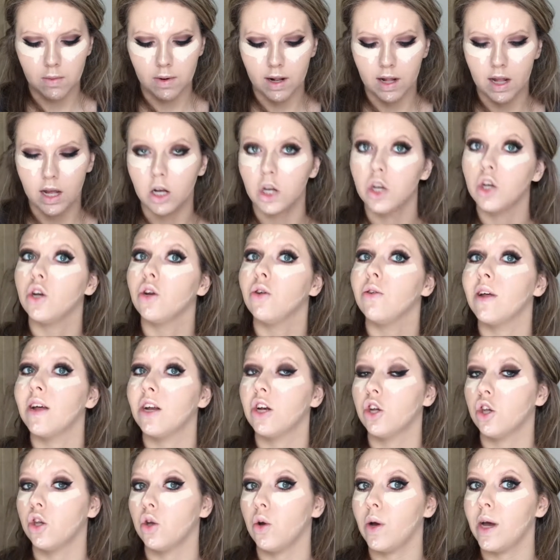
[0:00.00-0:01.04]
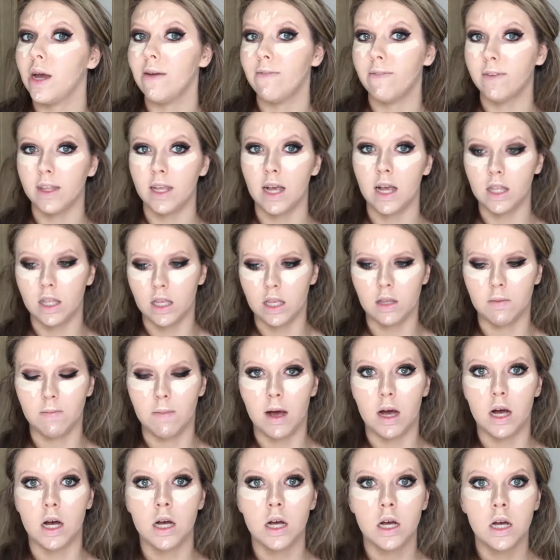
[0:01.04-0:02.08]
But I like to do that just so it emphasizes
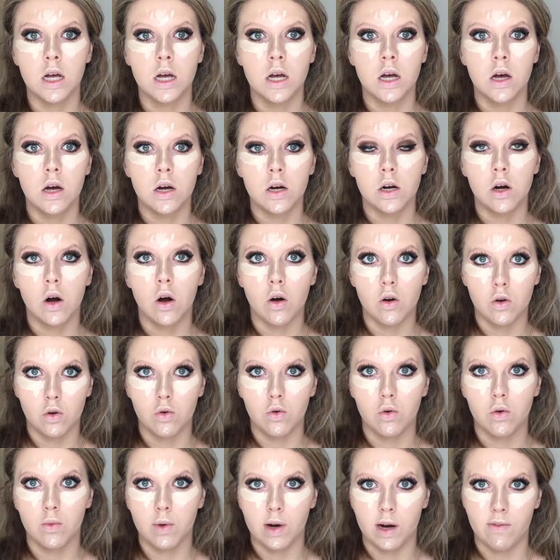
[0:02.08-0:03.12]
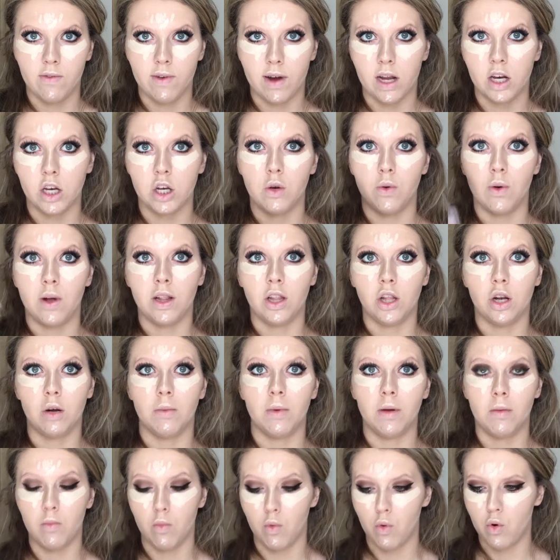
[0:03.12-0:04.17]
my contour whenever I do a little
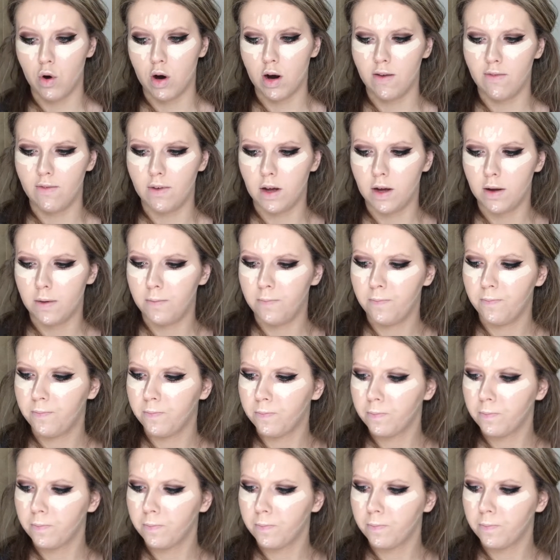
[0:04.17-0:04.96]
bit more of a